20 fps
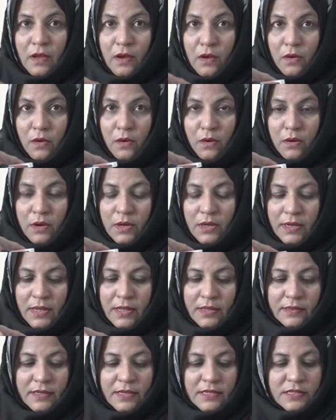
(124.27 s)
Hold
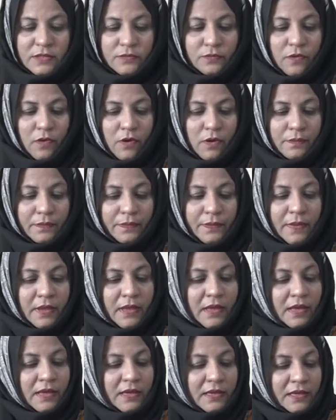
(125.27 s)
in this form.
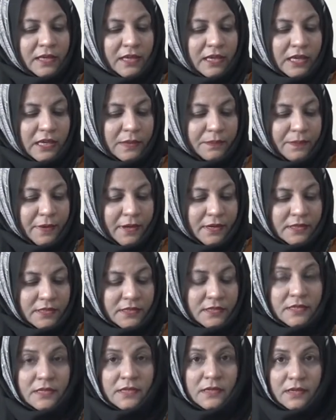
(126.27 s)
Keep
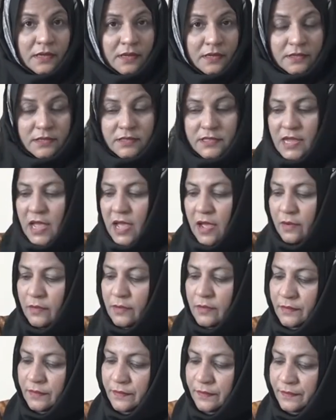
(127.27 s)
it down.
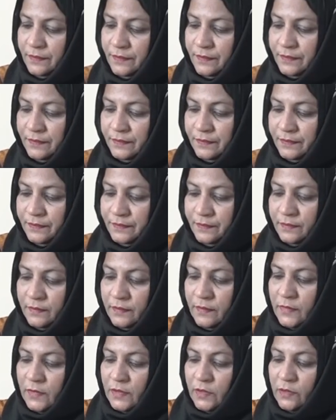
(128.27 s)

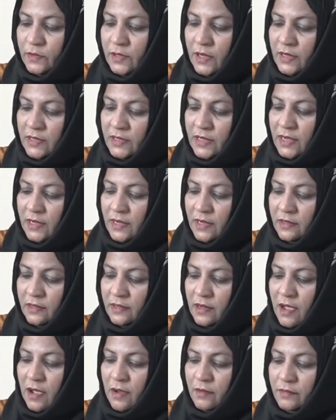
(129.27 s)
You can take it
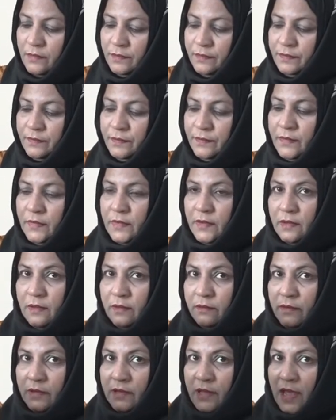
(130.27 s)
out
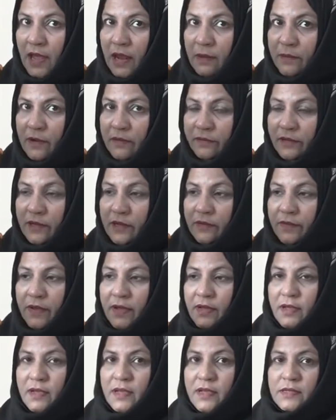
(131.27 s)
with the help of 3
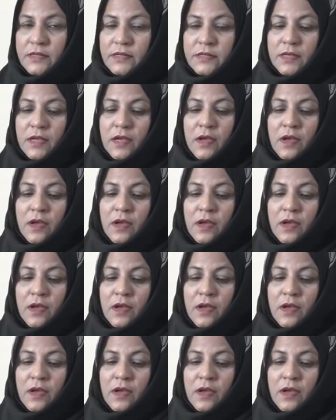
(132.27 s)
fingers.